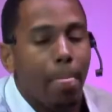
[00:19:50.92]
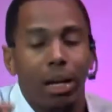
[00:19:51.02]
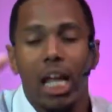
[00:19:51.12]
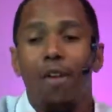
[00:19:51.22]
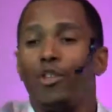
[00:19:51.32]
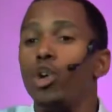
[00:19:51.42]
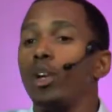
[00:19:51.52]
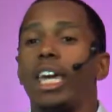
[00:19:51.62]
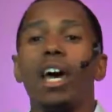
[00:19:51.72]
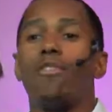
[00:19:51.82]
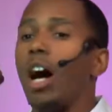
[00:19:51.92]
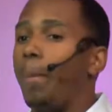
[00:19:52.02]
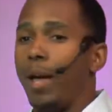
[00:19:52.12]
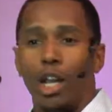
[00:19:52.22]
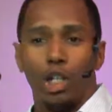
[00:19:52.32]
But if you give
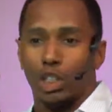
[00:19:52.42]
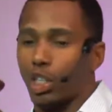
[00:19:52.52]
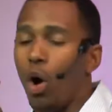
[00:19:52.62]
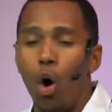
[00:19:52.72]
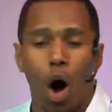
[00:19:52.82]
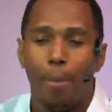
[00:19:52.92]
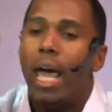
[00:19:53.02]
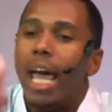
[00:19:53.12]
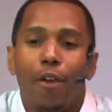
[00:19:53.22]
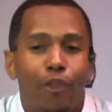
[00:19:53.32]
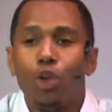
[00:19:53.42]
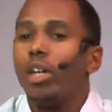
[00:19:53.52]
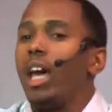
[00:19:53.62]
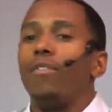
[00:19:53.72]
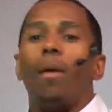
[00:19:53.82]
up in the storm, if
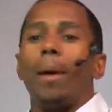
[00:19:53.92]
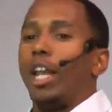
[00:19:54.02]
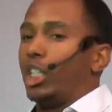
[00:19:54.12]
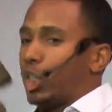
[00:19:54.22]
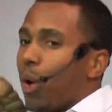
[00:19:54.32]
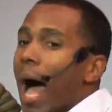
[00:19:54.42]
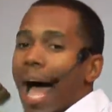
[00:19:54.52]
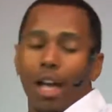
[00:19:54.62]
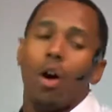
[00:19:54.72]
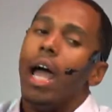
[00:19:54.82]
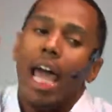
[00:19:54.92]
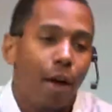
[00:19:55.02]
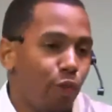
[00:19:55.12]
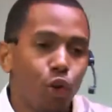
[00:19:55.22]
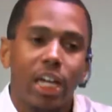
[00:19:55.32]
you give up in the trial,
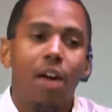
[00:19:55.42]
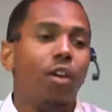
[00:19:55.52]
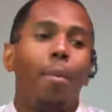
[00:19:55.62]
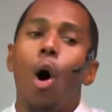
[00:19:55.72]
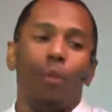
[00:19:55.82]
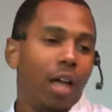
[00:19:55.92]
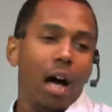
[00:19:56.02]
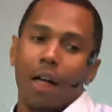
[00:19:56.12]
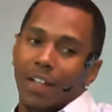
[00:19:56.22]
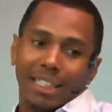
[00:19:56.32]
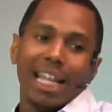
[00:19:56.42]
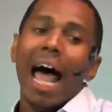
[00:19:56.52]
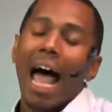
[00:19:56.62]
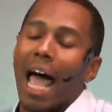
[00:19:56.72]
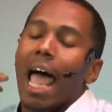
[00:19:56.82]
if you give up on the other
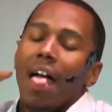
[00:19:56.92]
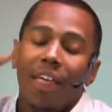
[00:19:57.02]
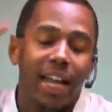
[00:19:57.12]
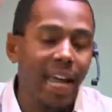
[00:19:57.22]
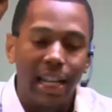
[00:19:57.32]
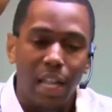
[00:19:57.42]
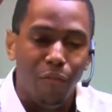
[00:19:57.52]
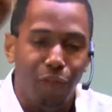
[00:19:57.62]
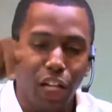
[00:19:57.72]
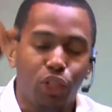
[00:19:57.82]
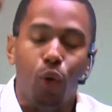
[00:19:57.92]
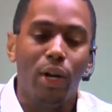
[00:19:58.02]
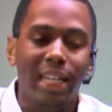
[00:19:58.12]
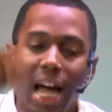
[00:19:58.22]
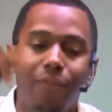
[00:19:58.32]
side, that individual
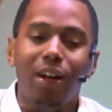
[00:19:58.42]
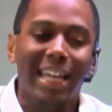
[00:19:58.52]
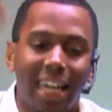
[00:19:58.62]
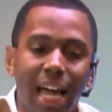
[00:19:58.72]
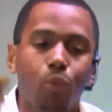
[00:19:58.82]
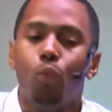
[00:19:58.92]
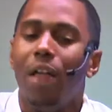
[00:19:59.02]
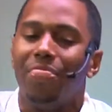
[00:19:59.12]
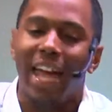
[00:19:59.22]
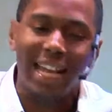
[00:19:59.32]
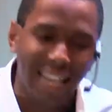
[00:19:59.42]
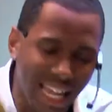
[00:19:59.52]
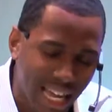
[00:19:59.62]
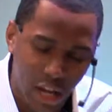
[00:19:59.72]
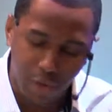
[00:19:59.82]
individual never get what they
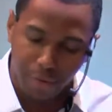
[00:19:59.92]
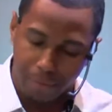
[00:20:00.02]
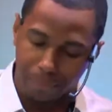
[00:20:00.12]
need